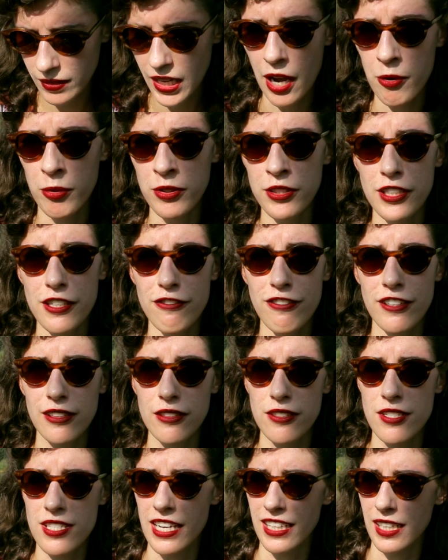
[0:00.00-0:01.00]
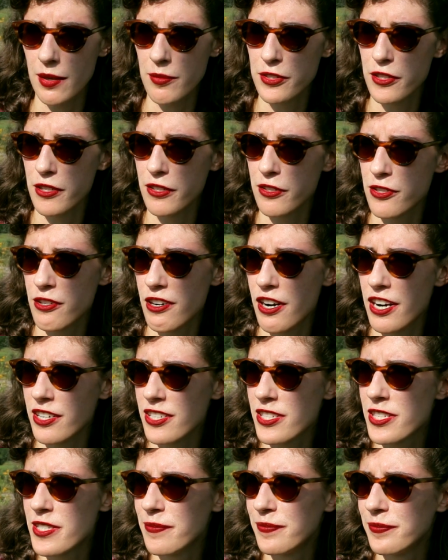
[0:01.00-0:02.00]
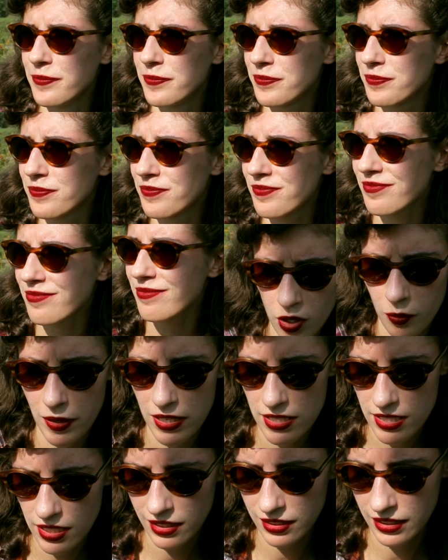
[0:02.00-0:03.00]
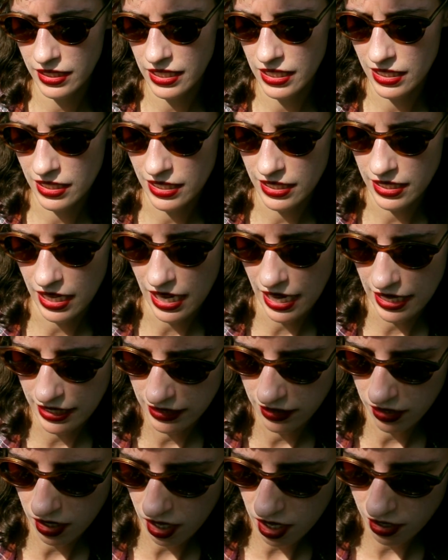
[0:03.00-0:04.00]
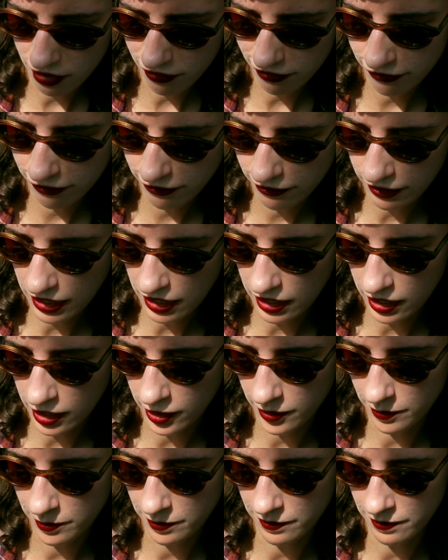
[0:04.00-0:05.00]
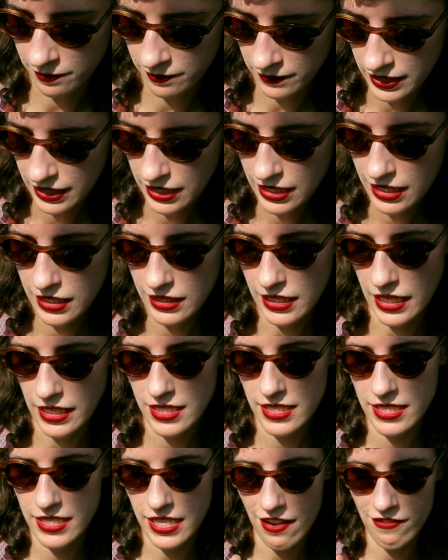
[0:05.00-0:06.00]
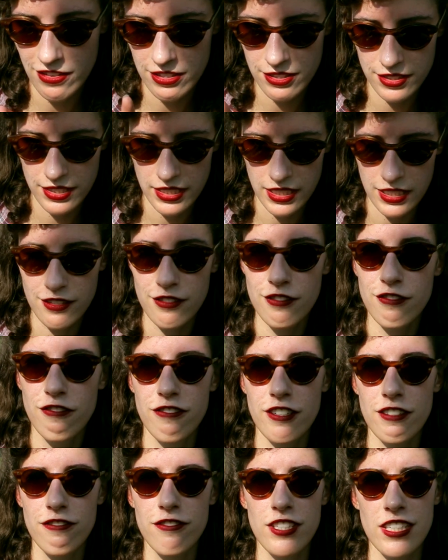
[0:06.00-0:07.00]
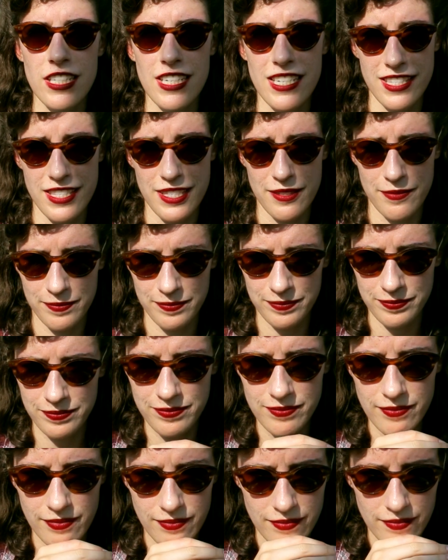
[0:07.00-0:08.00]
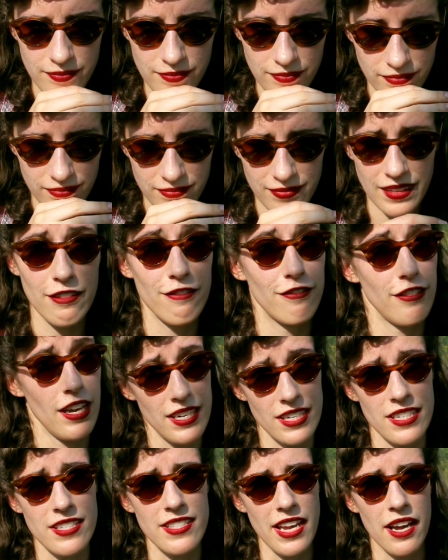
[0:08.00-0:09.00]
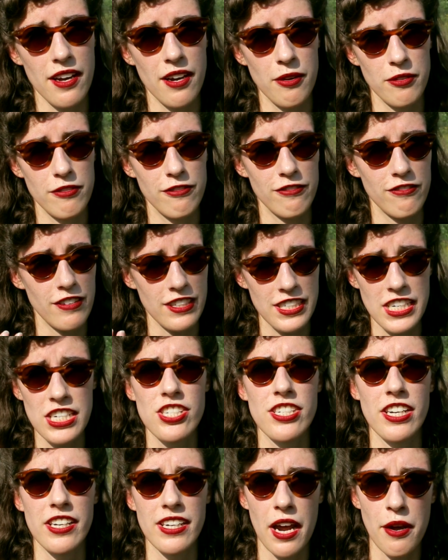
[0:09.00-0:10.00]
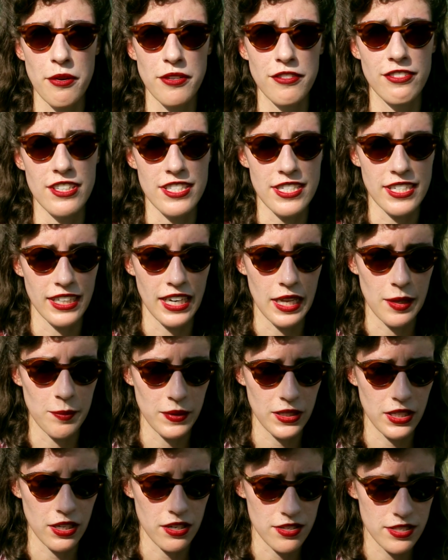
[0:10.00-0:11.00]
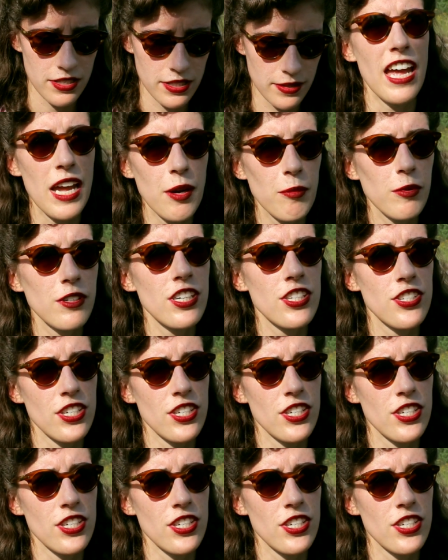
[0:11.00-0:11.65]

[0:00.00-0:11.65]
I wonder if it looks like I'm doing drugs. So basically I love like 1750s Venetian outfits again, because they were